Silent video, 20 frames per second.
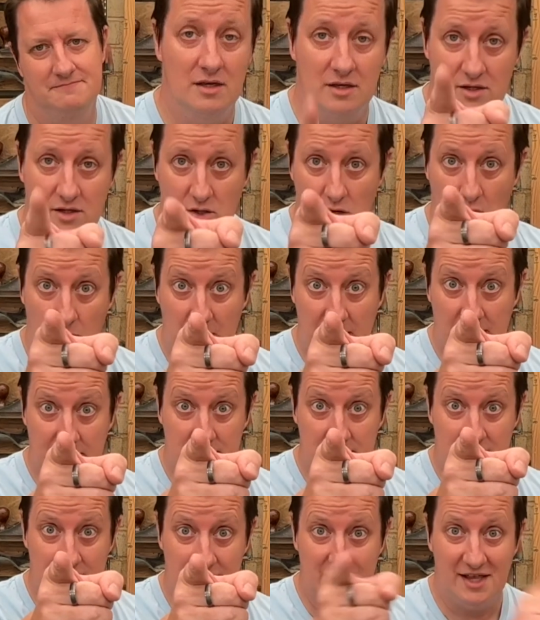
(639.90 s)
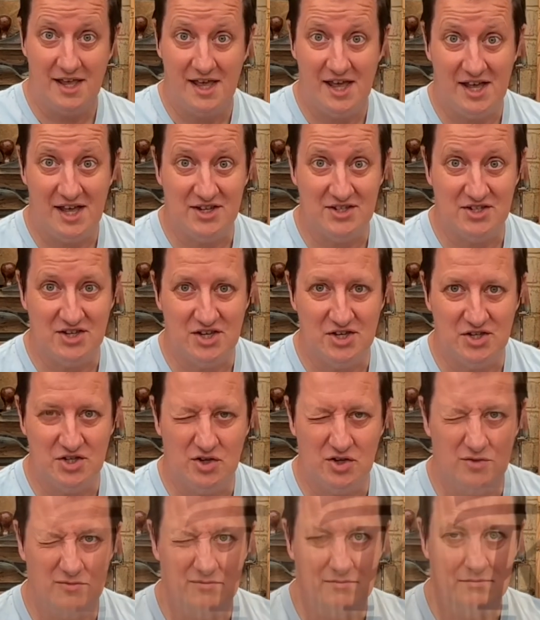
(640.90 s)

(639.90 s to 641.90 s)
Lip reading: God bless. I'll see you soon.